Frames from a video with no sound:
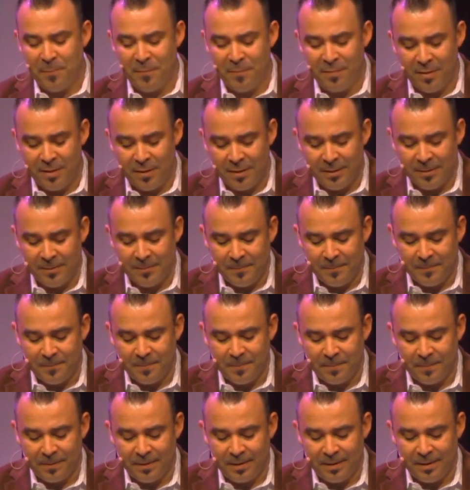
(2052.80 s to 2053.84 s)

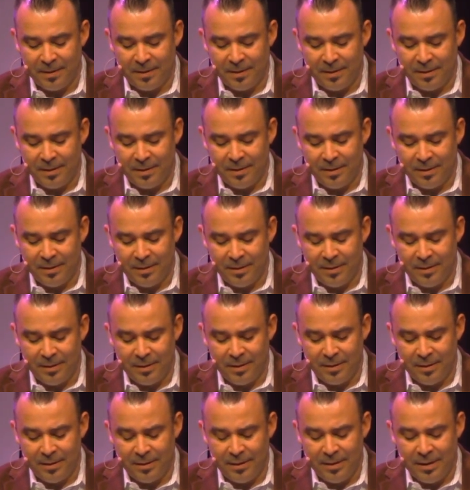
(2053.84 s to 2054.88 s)

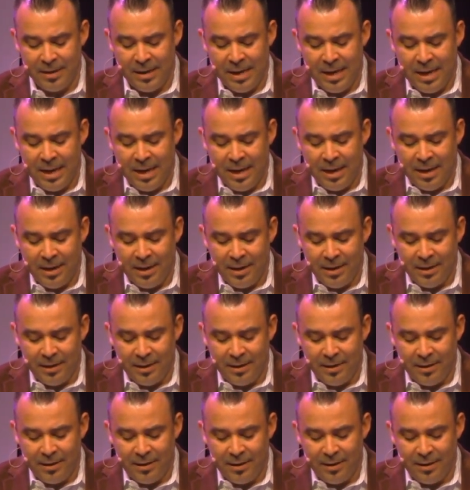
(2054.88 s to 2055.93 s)

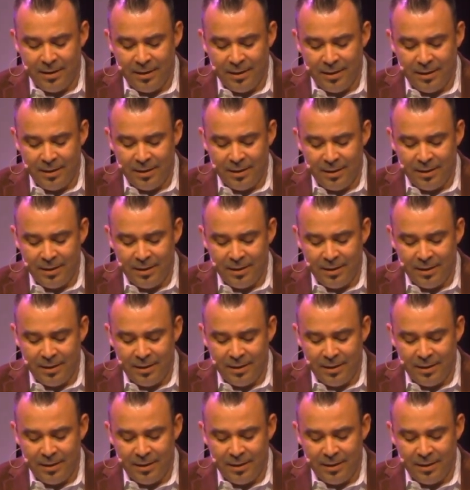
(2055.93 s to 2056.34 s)
No one is speaking in this clip.